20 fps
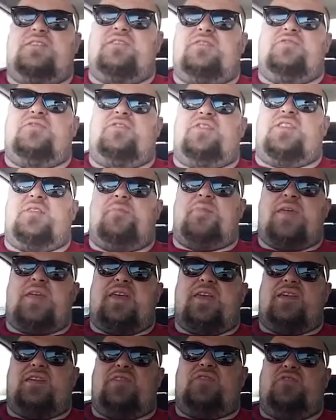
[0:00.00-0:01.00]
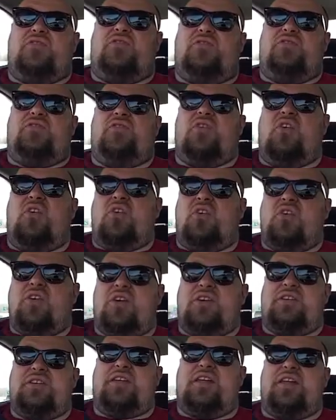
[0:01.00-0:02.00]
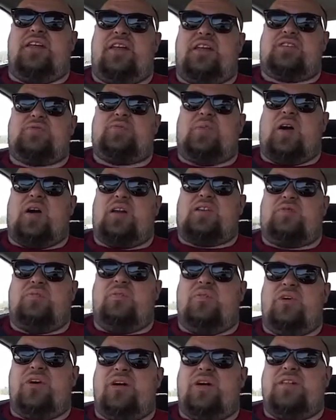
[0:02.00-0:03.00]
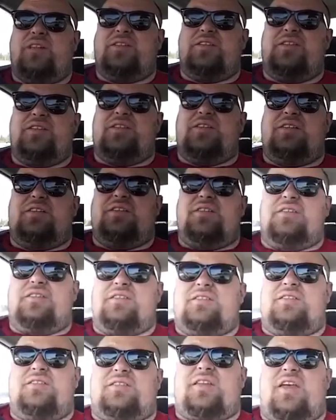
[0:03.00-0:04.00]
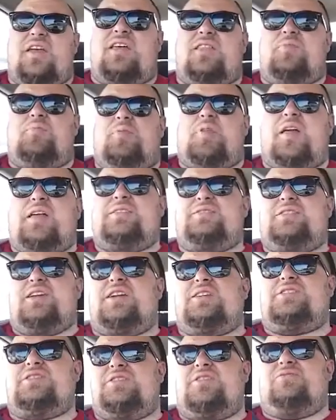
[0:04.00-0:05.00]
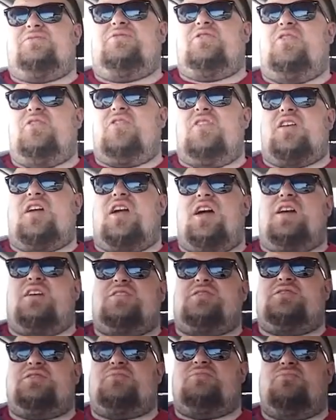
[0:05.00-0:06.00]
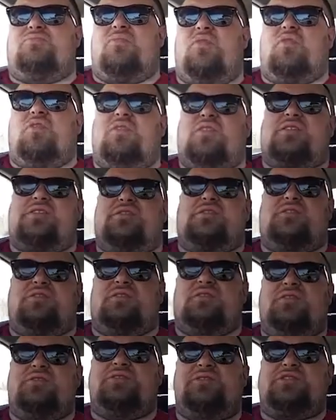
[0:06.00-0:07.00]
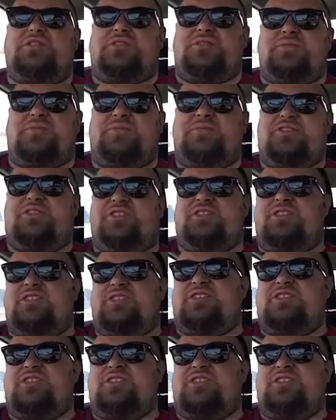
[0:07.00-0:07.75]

for the PS4 and the Xbox One. Yeah, the PlayStation 4 has more exclusives.